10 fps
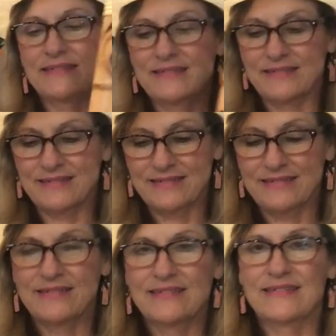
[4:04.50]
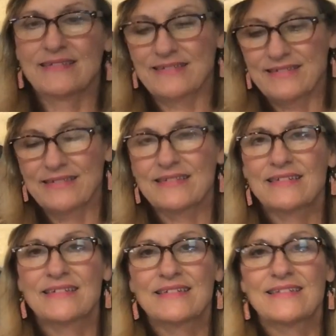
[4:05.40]

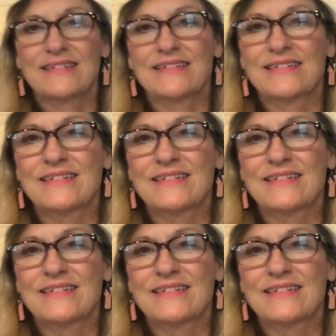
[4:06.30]
(no one is talking)